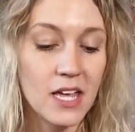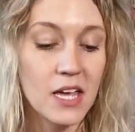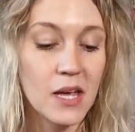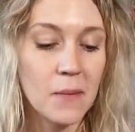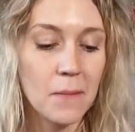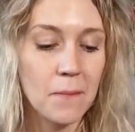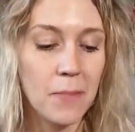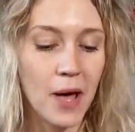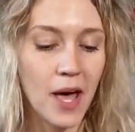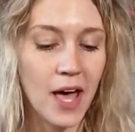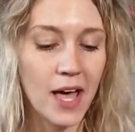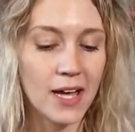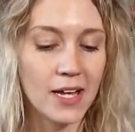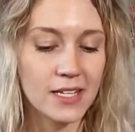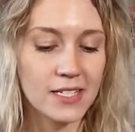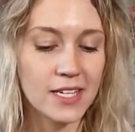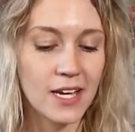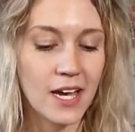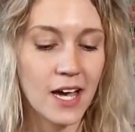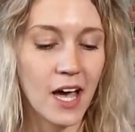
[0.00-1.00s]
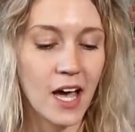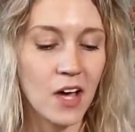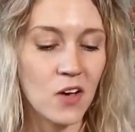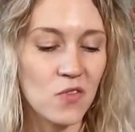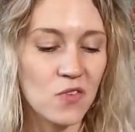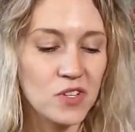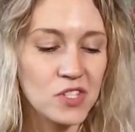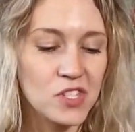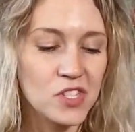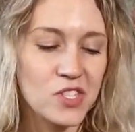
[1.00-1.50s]
But I will
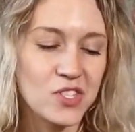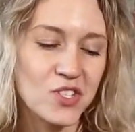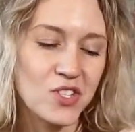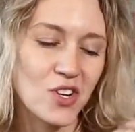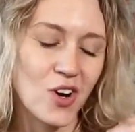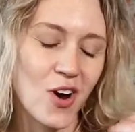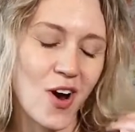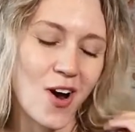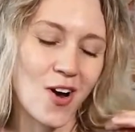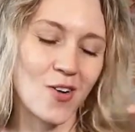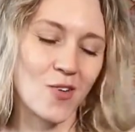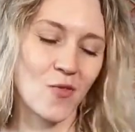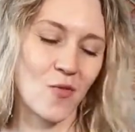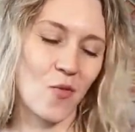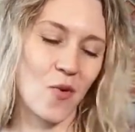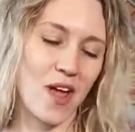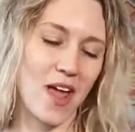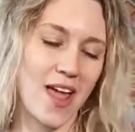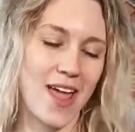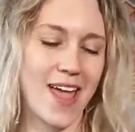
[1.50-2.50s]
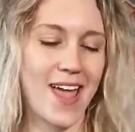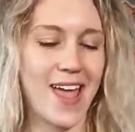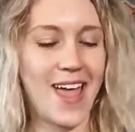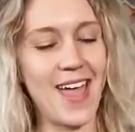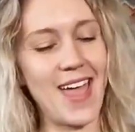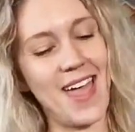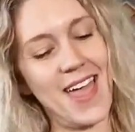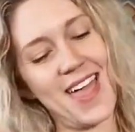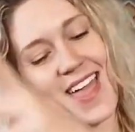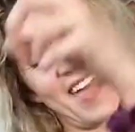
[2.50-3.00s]
start
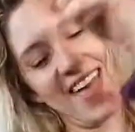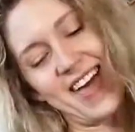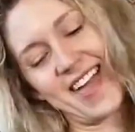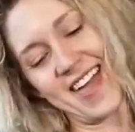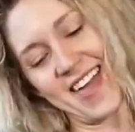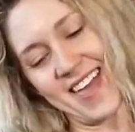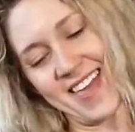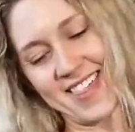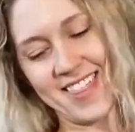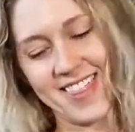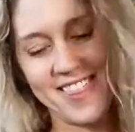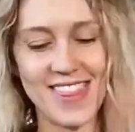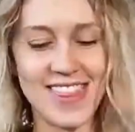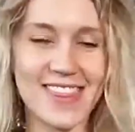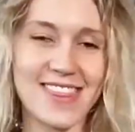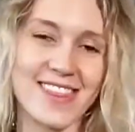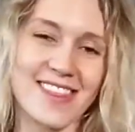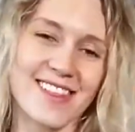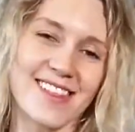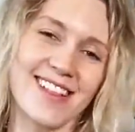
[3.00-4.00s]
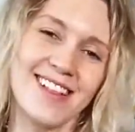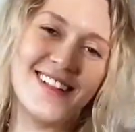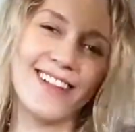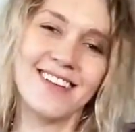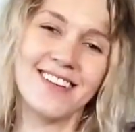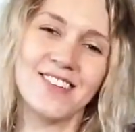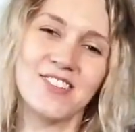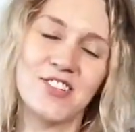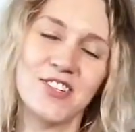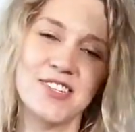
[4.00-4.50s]
with,
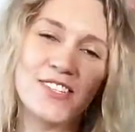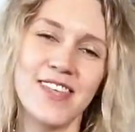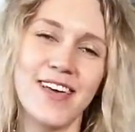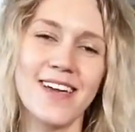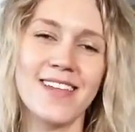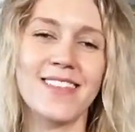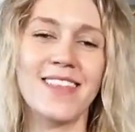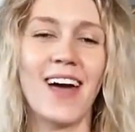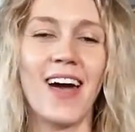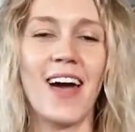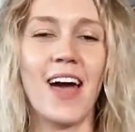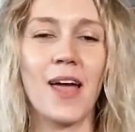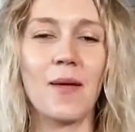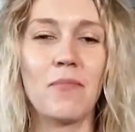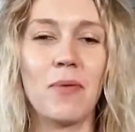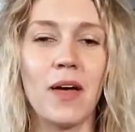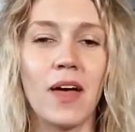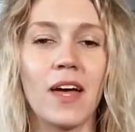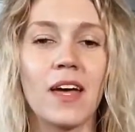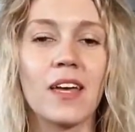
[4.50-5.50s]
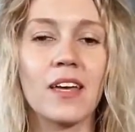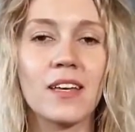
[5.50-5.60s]
just like that, I pick.